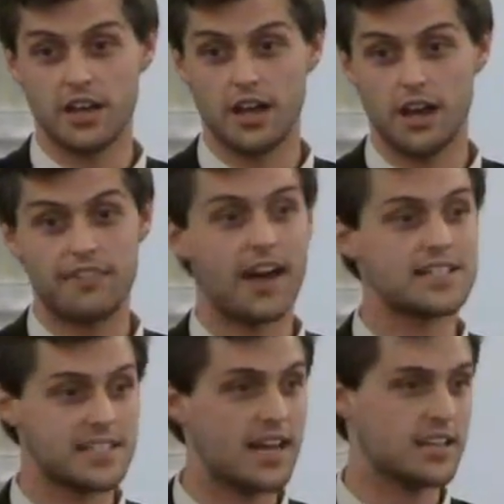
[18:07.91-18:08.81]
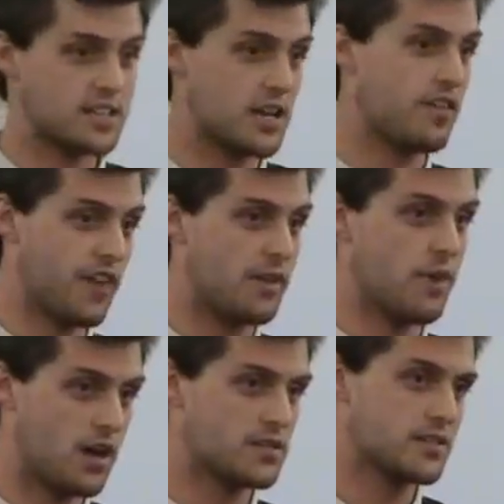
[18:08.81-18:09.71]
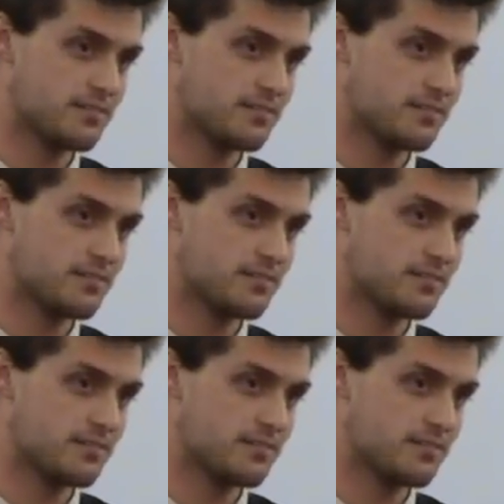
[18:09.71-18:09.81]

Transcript: of Isaiah the son of Amoz.